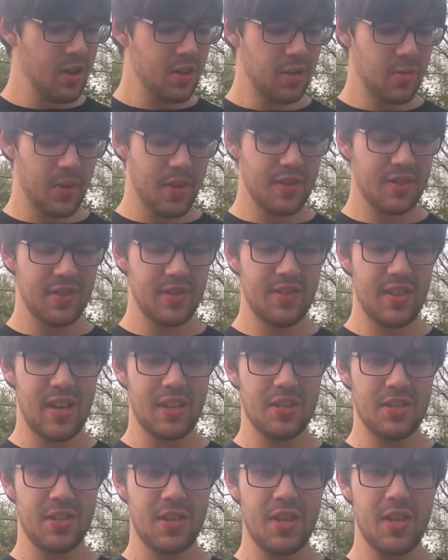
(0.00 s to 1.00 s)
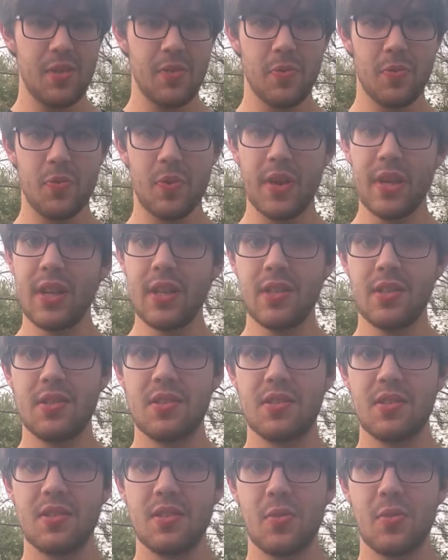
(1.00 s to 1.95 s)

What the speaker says: twist is that she reads